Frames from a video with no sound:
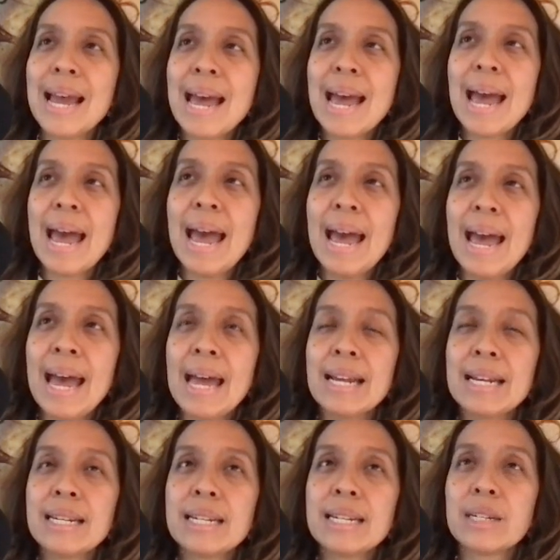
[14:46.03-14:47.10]

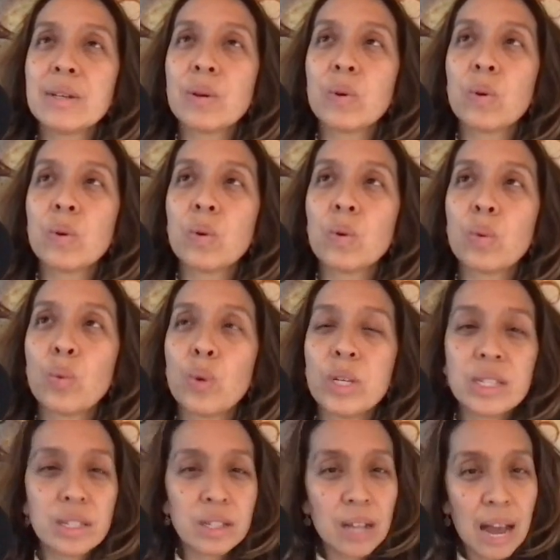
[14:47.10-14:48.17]
And we
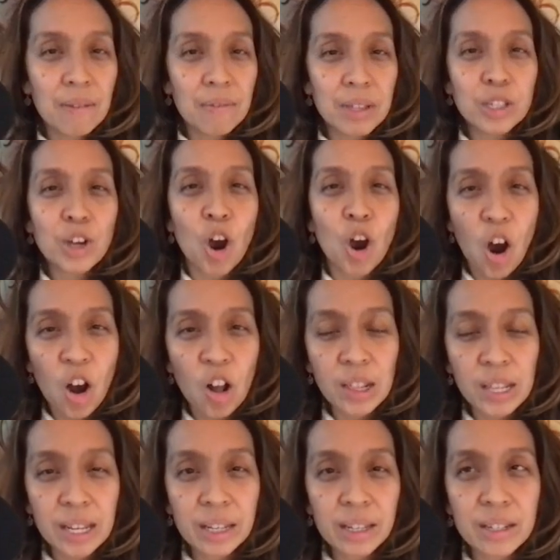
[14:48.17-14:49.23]
still have this
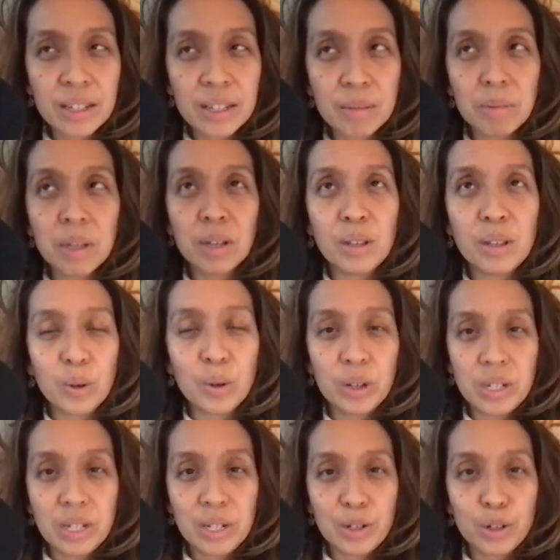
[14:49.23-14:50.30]
calling to be a yoga
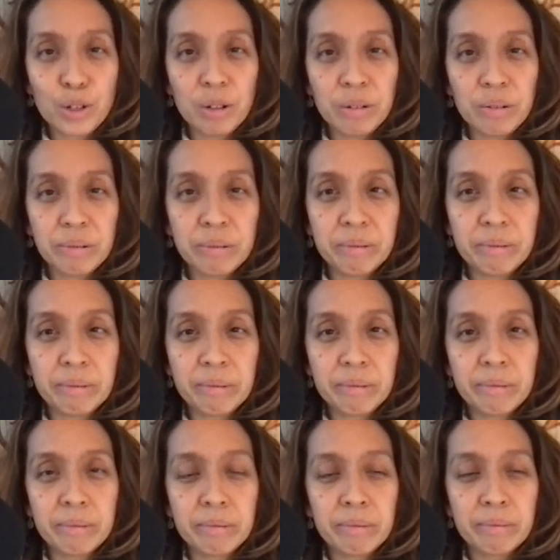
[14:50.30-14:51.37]
teacher,
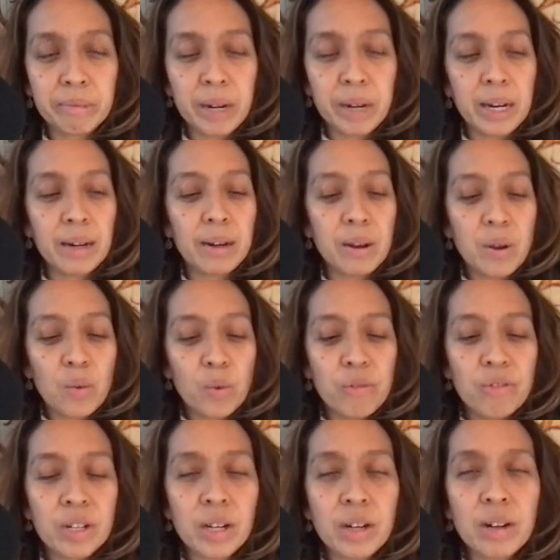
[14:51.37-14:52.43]
right? We've
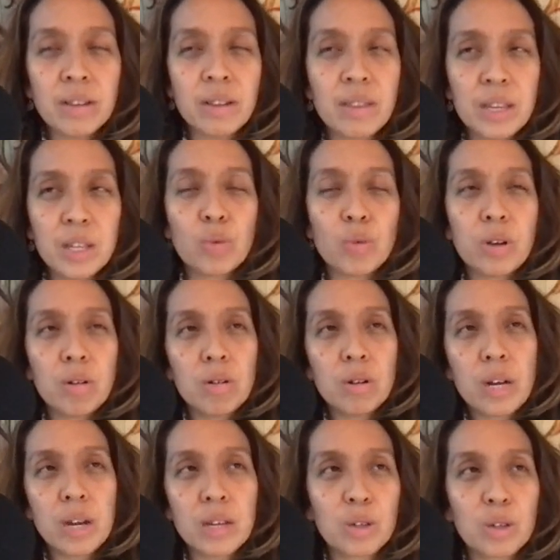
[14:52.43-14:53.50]
done all the things. We go to
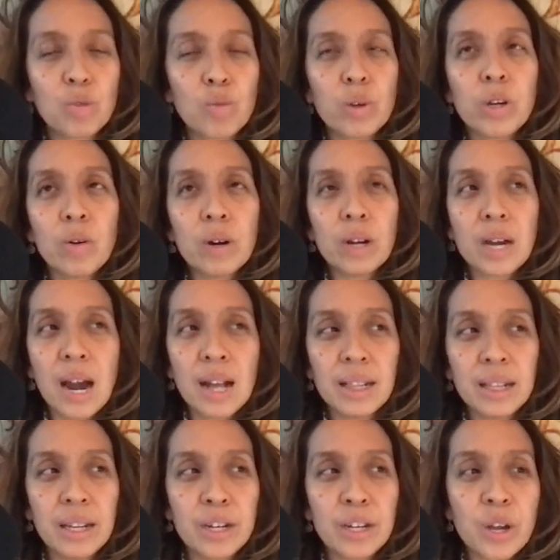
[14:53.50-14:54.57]
high school, we go to
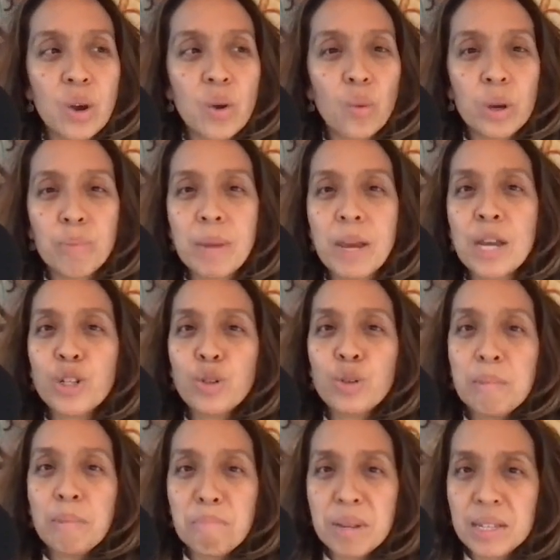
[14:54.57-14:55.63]
college, we major
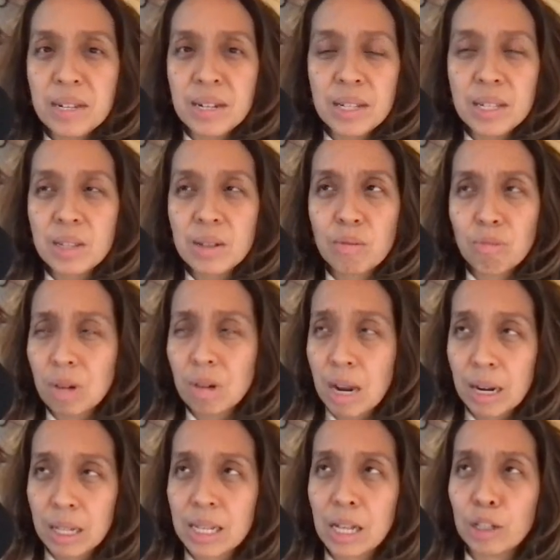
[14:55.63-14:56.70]
in business. We're not
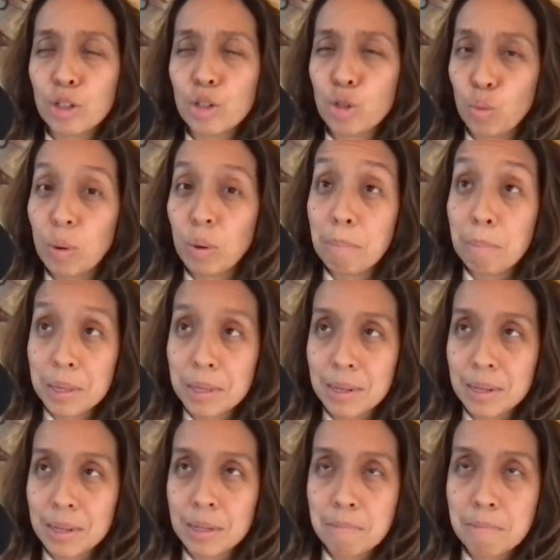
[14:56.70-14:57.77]
exactly sure what
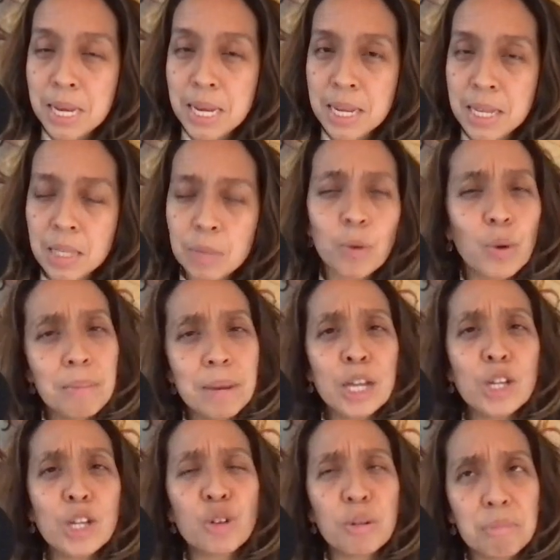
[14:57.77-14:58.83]
business means, but we
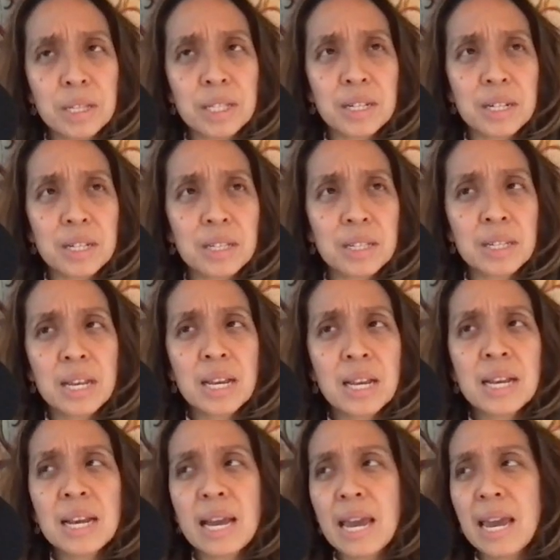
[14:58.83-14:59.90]
major in business.
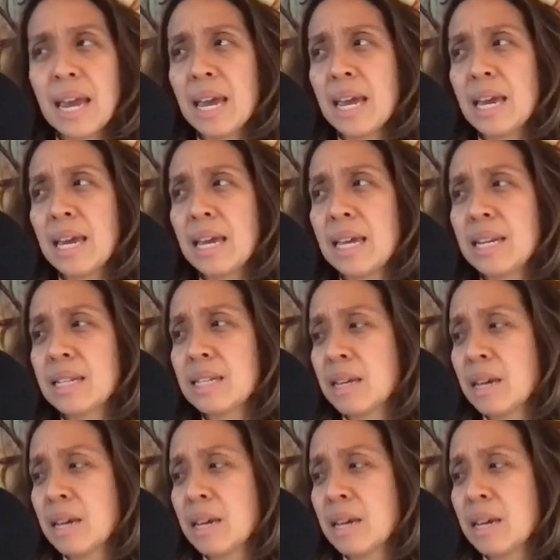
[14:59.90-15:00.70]
And